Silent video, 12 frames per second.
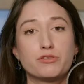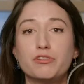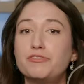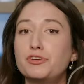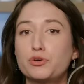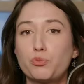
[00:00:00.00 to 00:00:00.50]
So
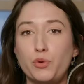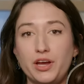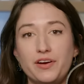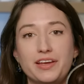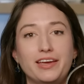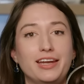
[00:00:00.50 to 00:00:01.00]
if you're
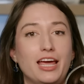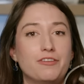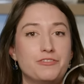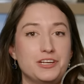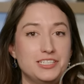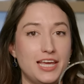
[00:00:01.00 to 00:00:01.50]
wearing it
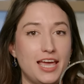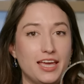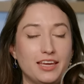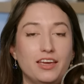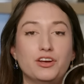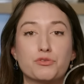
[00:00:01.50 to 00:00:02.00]
every
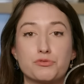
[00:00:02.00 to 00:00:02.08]
day in a